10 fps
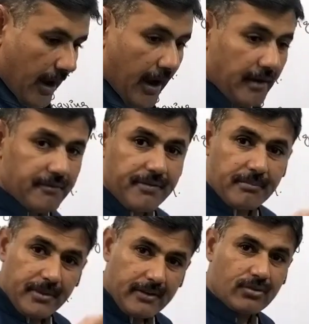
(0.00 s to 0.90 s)
And
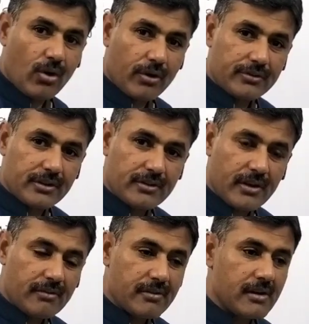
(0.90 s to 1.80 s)
from this
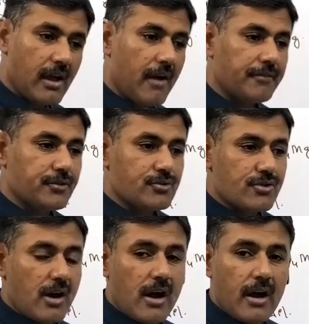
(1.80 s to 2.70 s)
oxygen, we'll have to
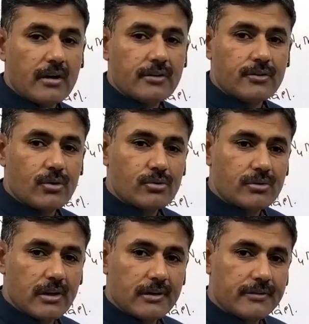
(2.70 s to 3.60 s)
draw
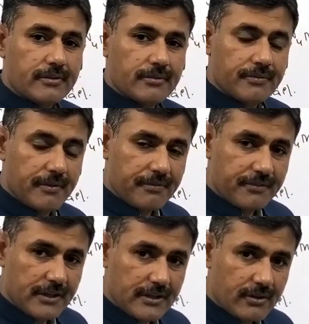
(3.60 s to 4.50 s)
total
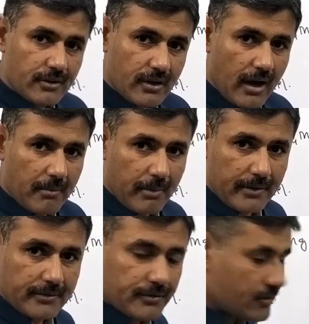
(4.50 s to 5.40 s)
15
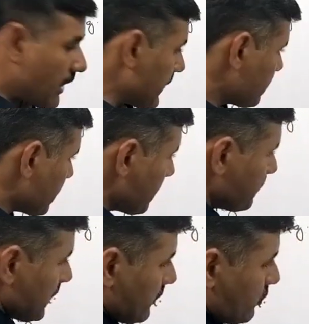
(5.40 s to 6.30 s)
carbons. Right
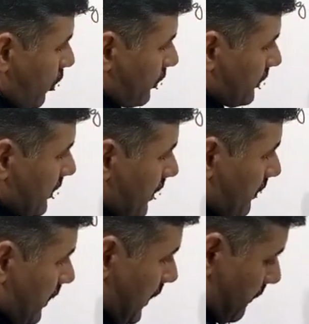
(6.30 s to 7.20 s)
from this
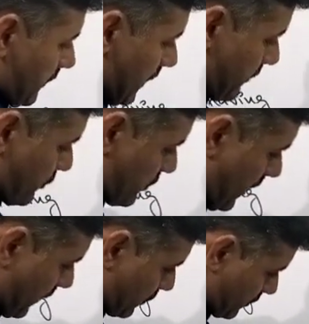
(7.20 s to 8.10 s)
oxygen, we'll have to
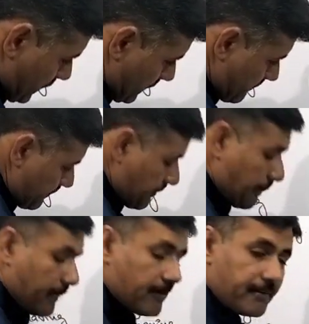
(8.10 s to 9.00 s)
draw total
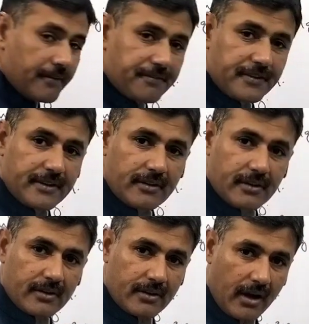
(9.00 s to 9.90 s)
15
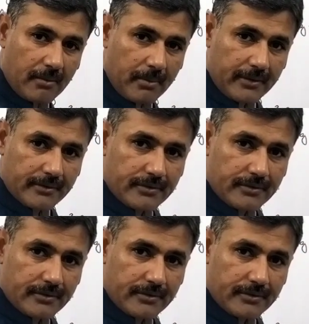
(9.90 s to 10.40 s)
carbons.